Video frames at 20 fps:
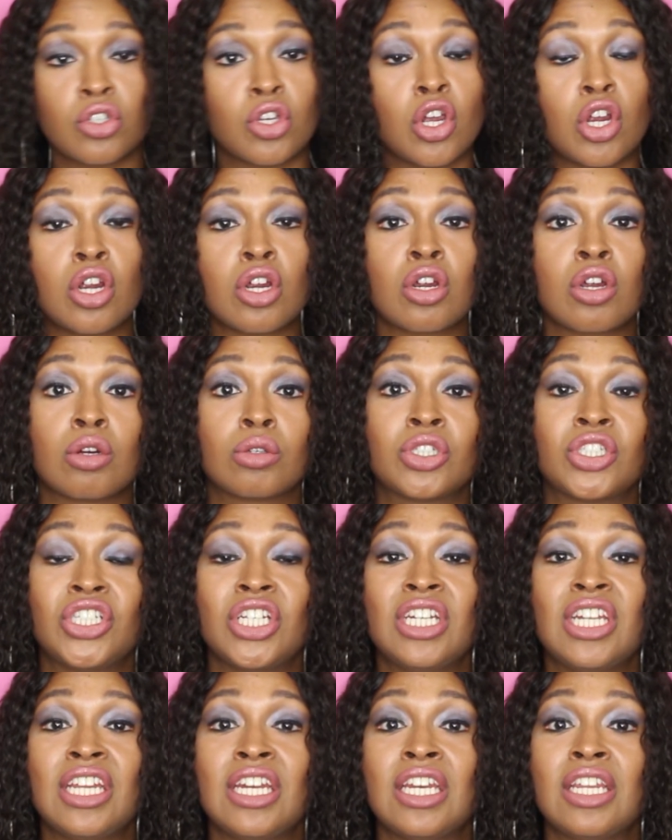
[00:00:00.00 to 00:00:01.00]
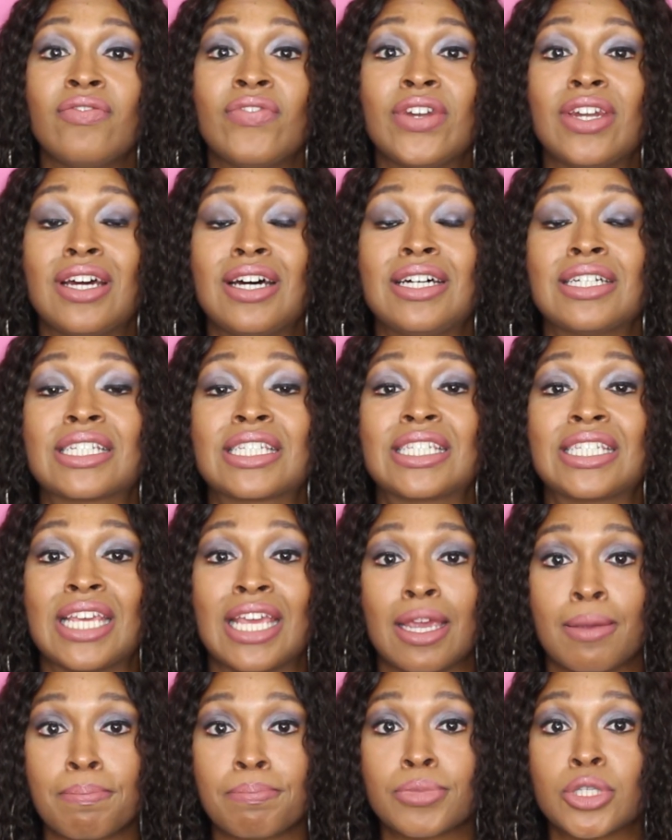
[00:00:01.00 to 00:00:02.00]
girl, she didn't even
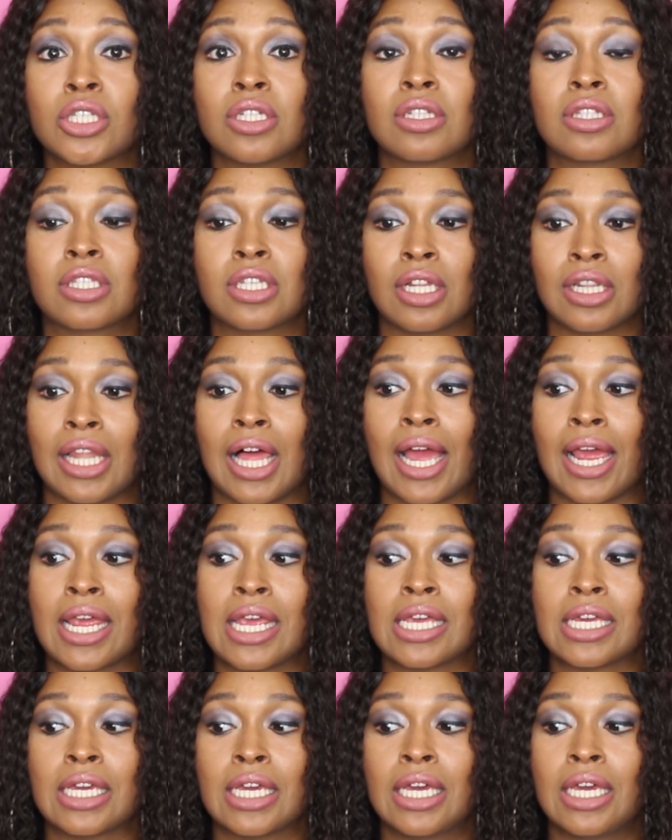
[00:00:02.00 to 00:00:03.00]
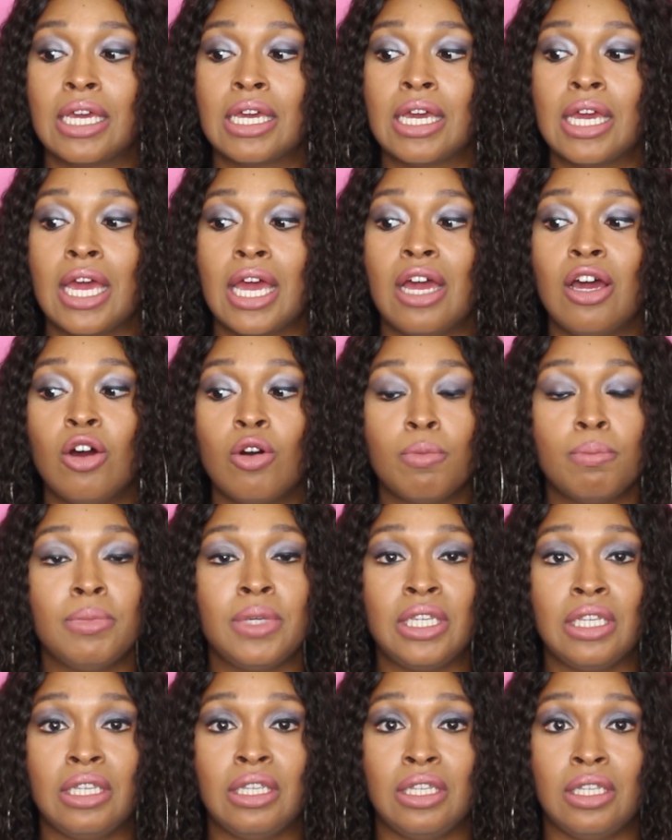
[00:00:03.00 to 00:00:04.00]
attempt to like help
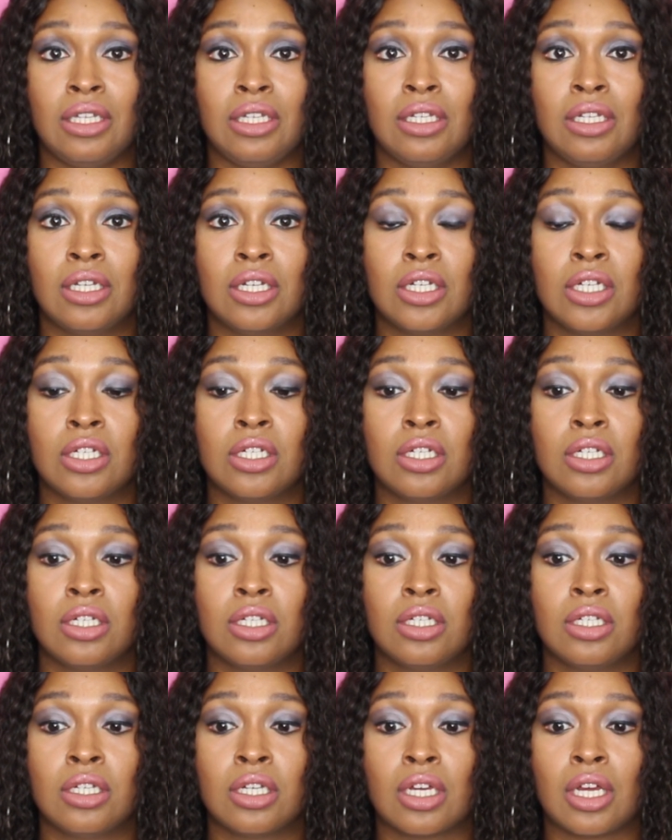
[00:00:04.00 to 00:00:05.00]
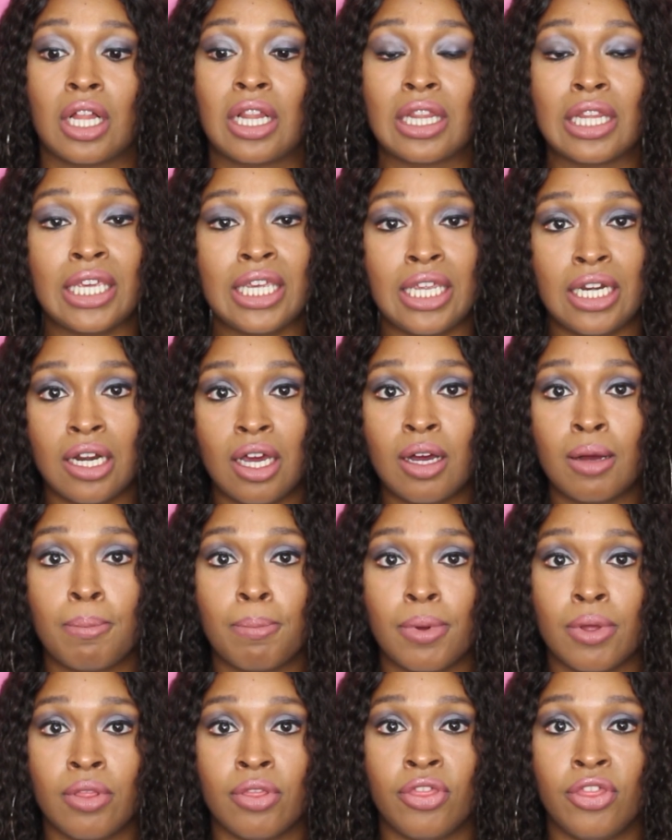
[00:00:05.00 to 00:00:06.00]
me clean
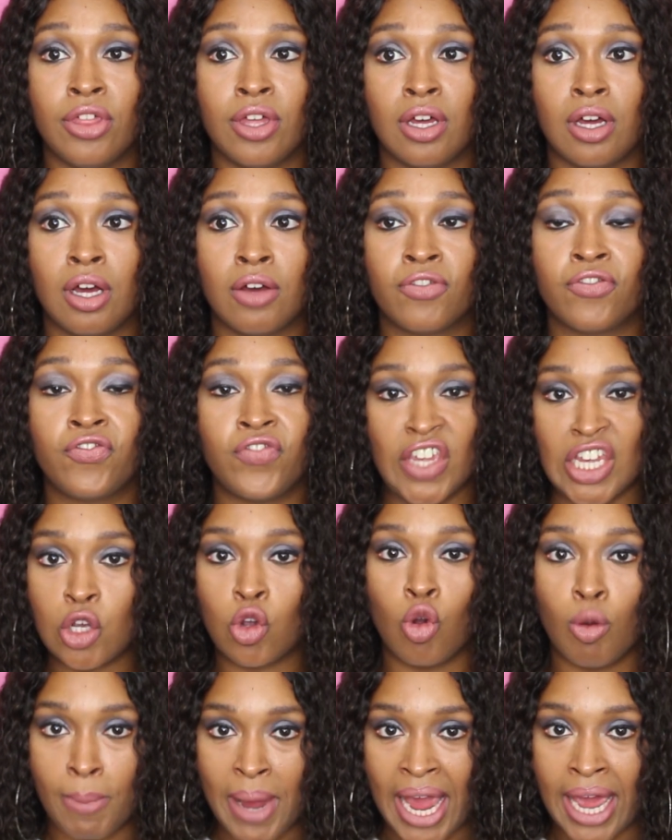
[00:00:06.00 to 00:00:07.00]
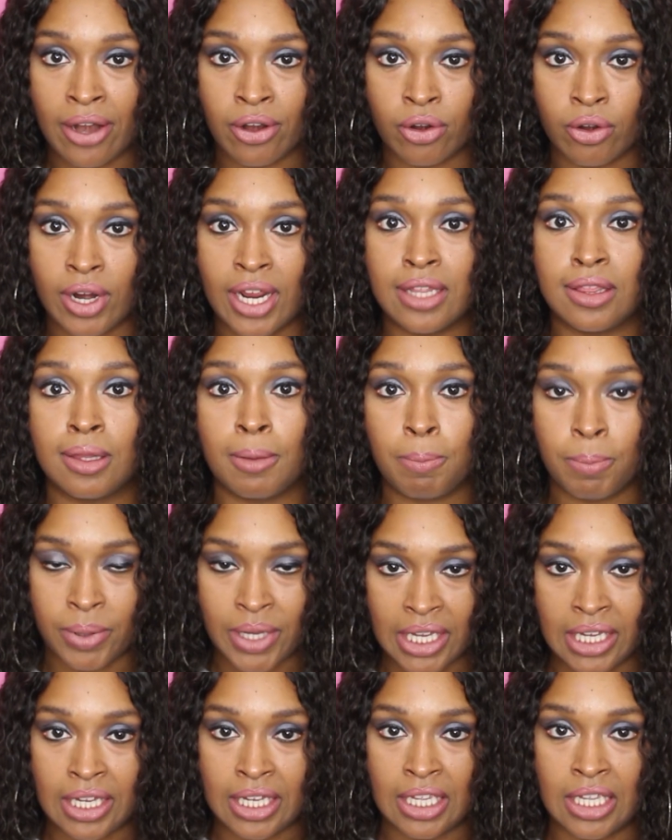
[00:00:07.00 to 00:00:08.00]
up the fecal matter in the
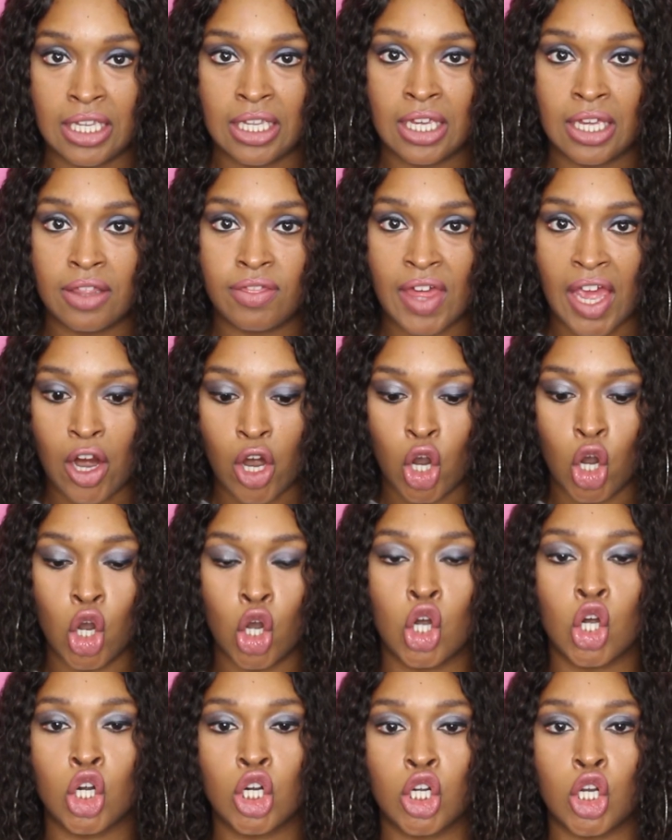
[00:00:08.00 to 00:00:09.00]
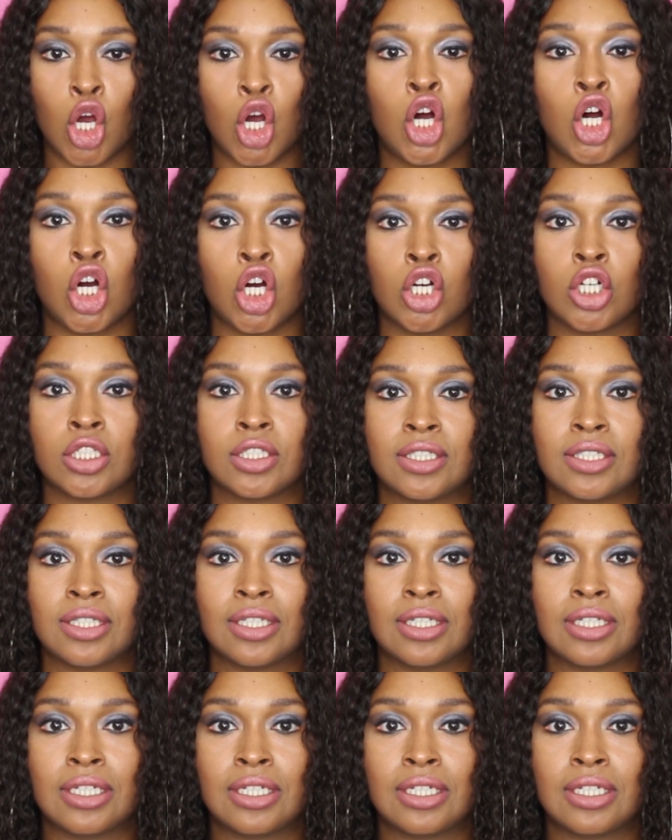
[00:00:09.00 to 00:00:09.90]
pee that her dogs